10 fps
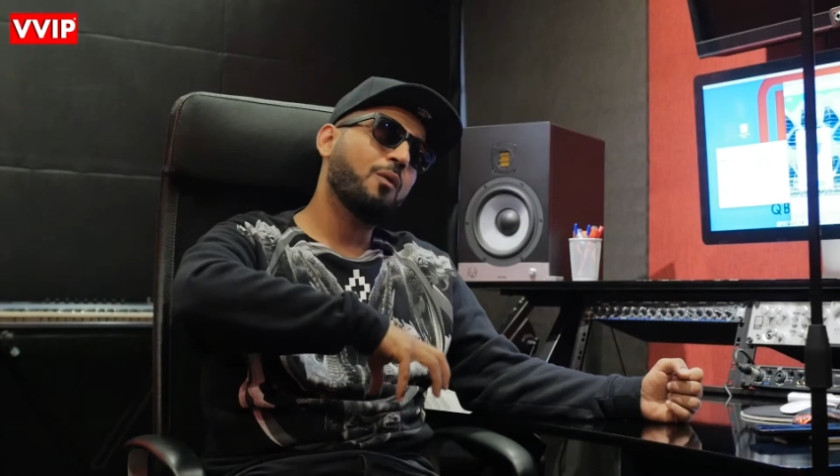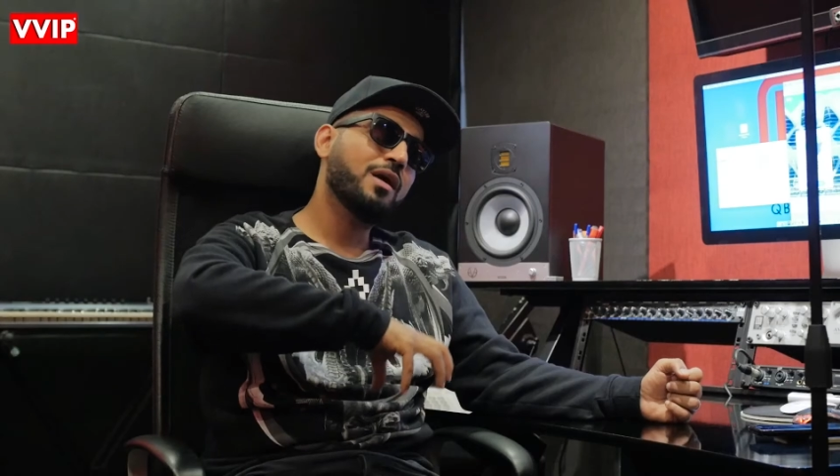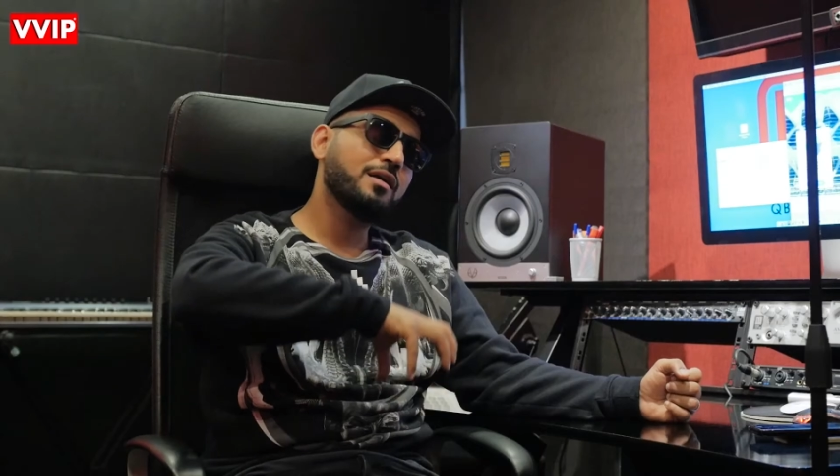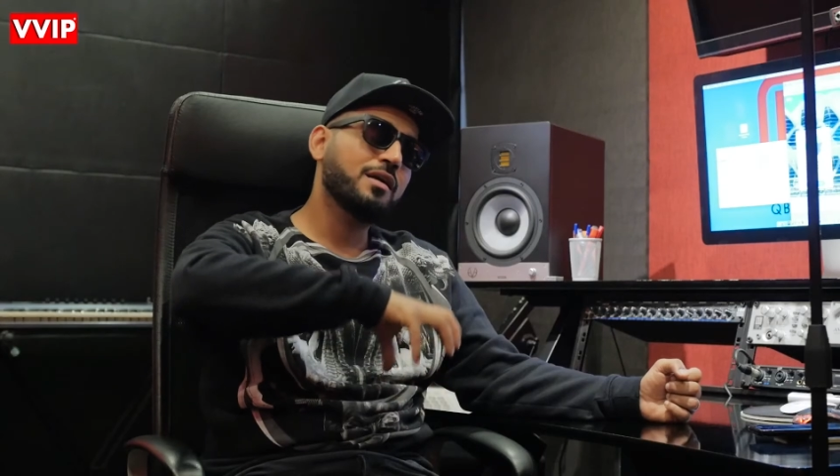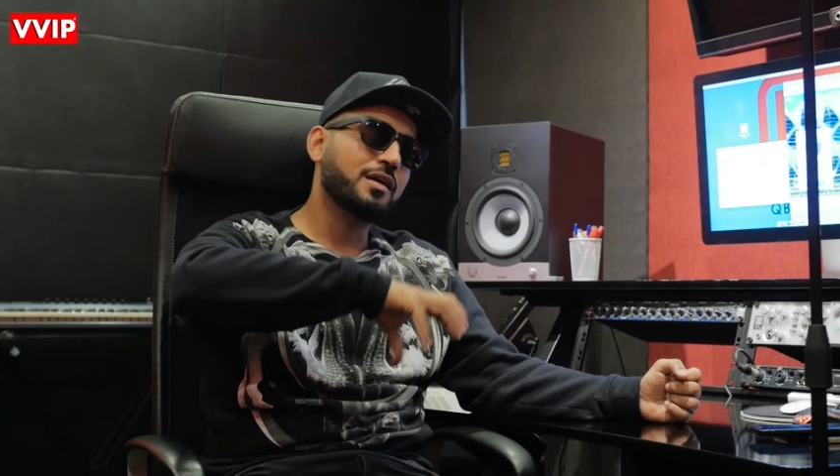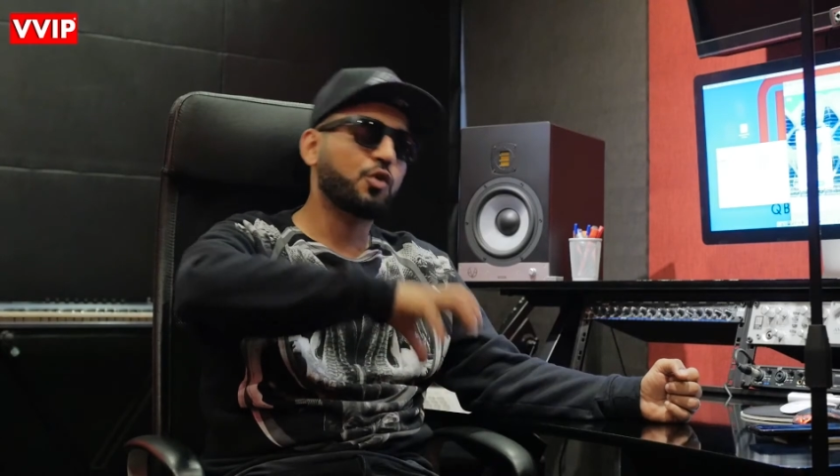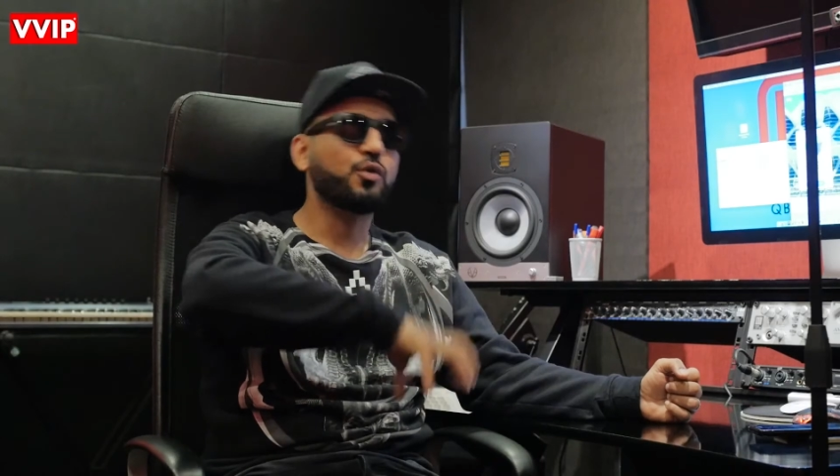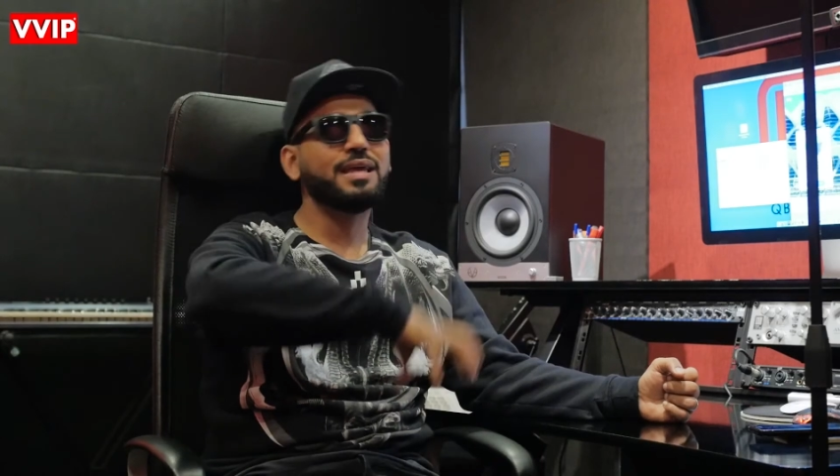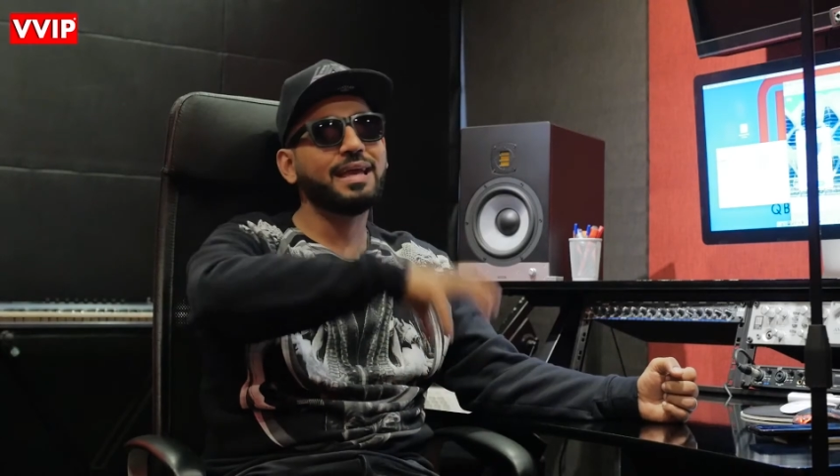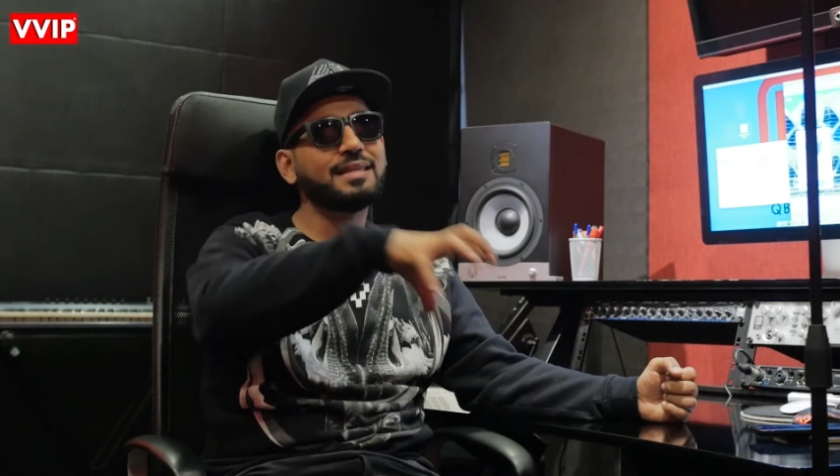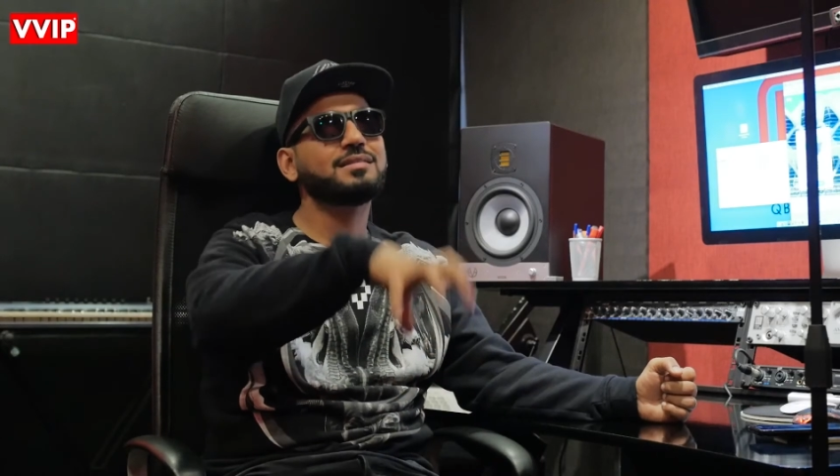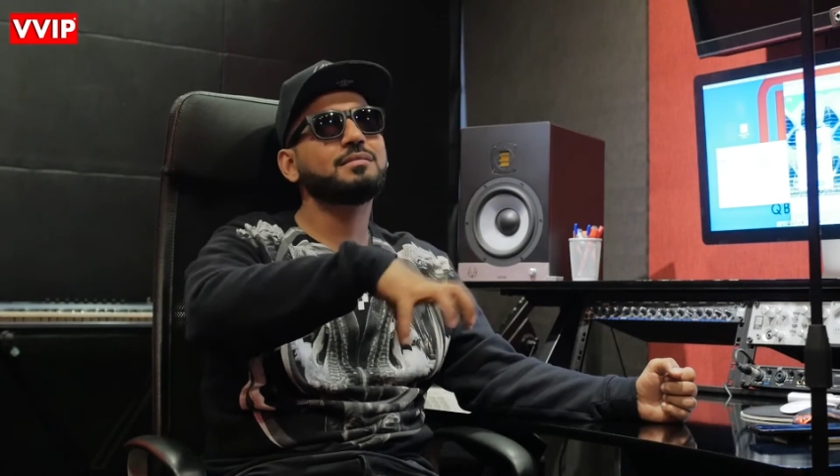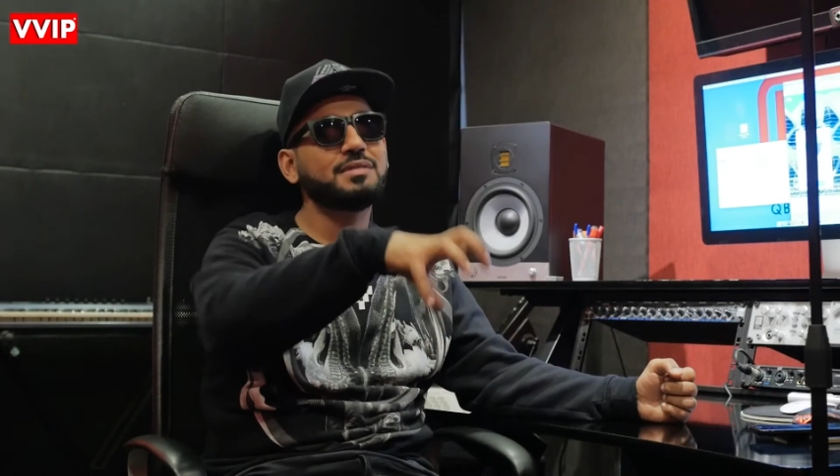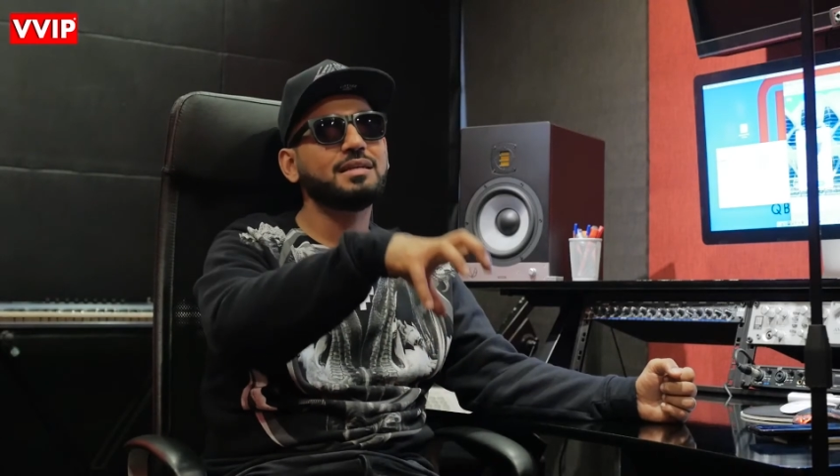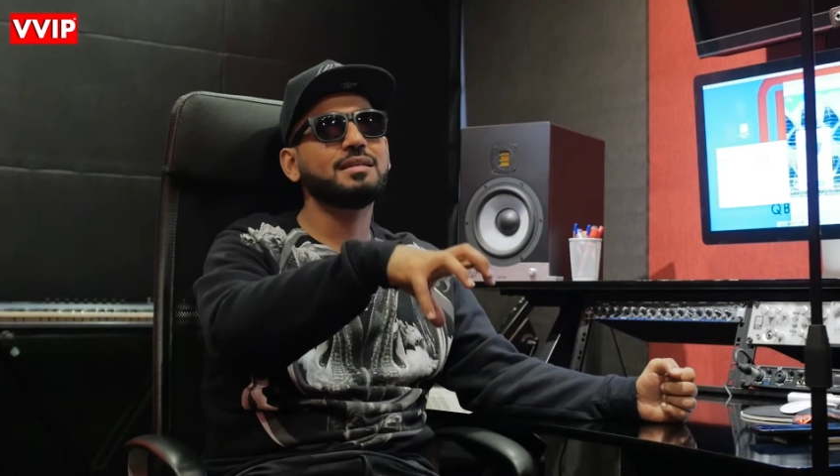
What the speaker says: to create something